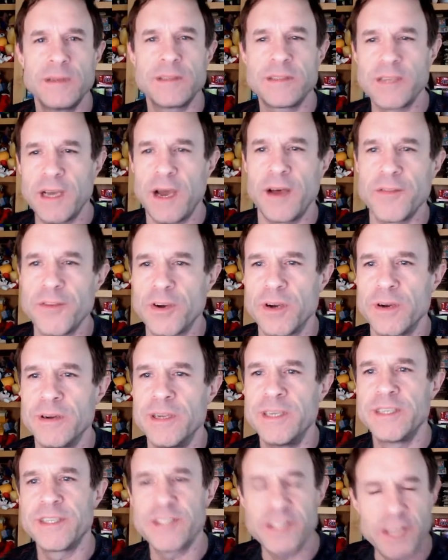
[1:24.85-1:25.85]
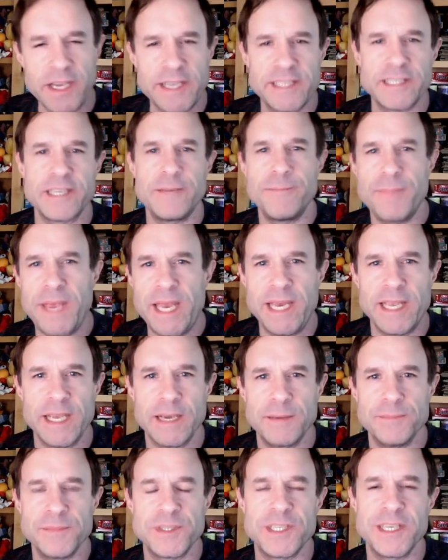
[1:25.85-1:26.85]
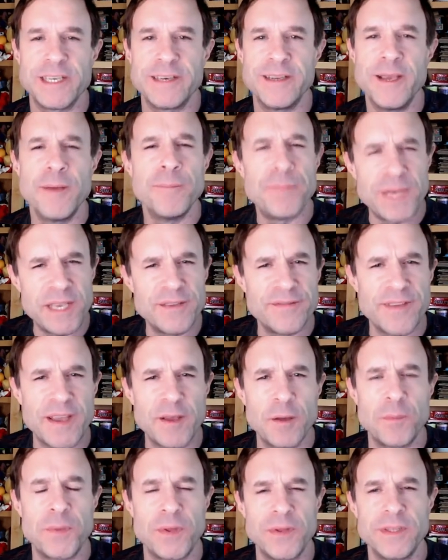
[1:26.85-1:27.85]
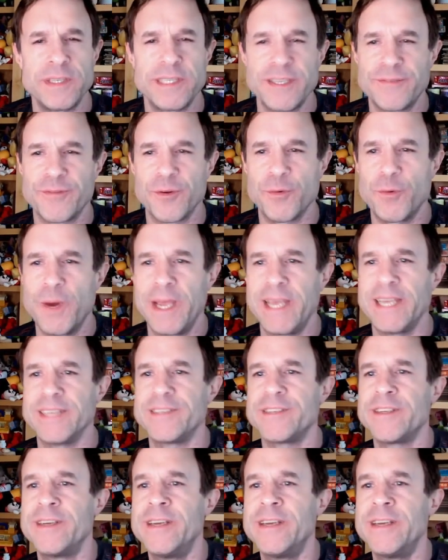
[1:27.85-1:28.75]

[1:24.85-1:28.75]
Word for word: to other sites and mediums and be available in different ways.